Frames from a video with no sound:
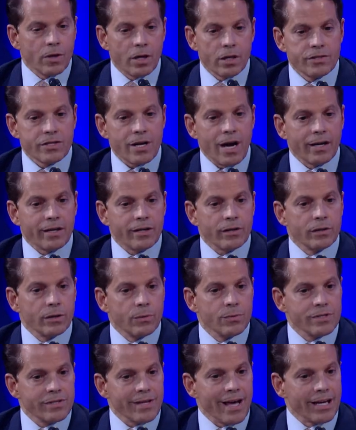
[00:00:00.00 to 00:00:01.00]
uh, John Kerry
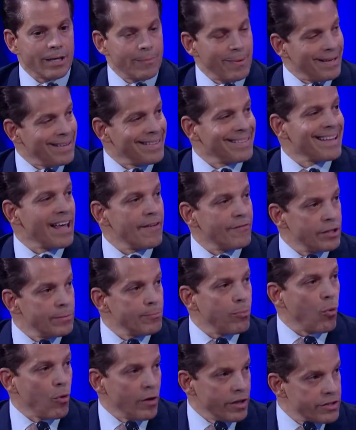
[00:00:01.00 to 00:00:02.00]
was down about 11
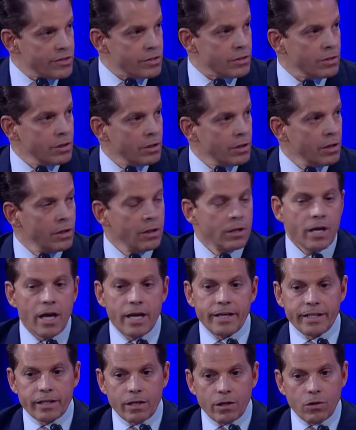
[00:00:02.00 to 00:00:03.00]
points. Right.
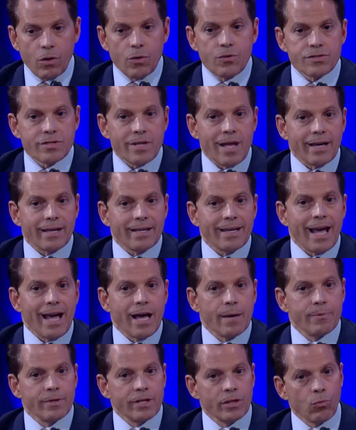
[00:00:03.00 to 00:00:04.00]
And he closed that
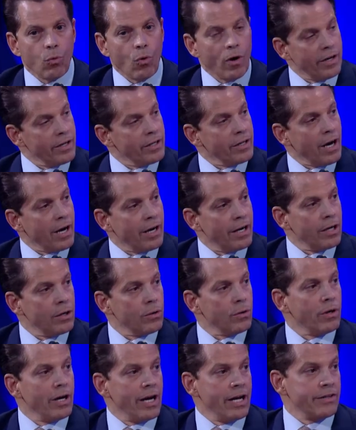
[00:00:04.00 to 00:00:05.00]
gap, and he won in
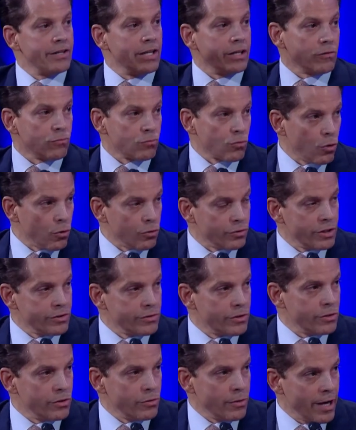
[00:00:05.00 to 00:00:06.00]
Iowa, and then he rolled
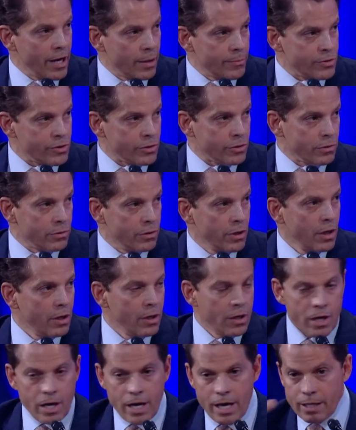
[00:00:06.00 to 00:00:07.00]
into New Hampshire.
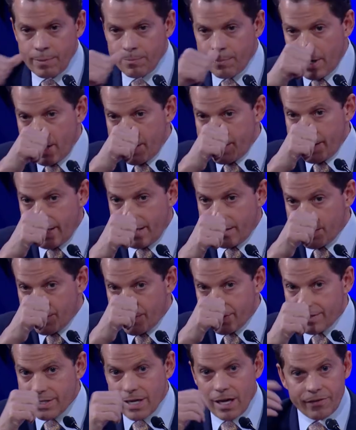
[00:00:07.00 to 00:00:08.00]
And by the end of
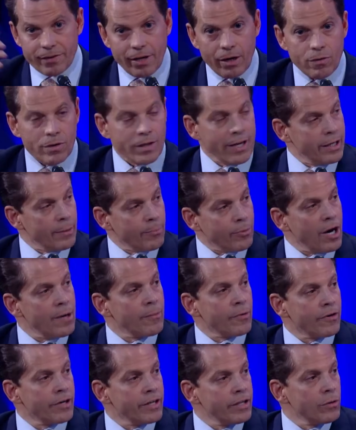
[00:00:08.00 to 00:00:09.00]
the South Carolina
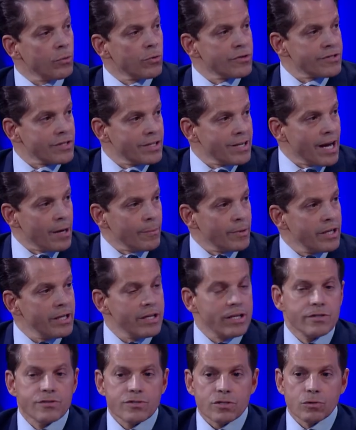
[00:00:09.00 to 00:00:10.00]
primary, he was the
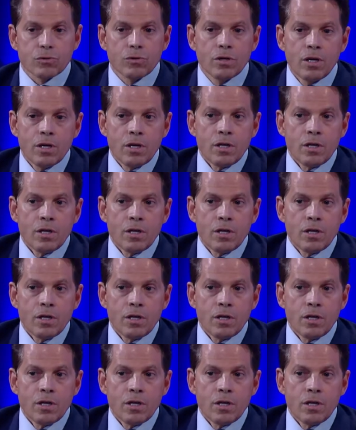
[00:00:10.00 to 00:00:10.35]
nominee. And so,